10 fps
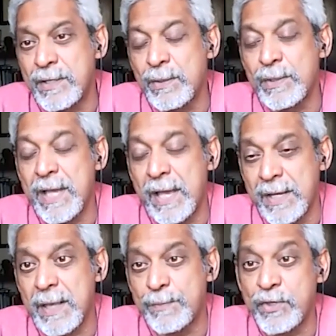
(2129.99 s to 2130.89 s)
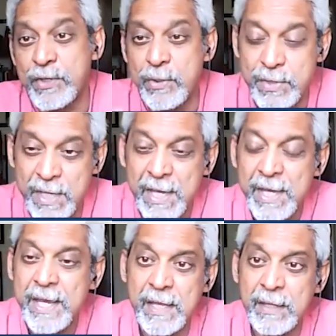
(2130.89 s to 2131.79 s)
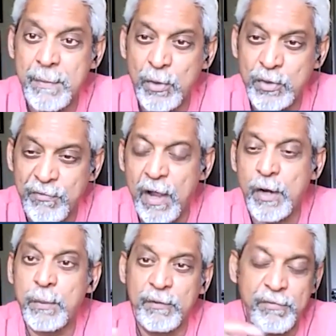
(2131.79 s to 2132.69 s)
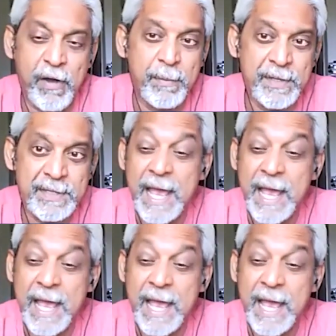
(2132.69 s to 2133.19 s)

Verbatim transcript: suicide and substance use in the most vulnerable farmers,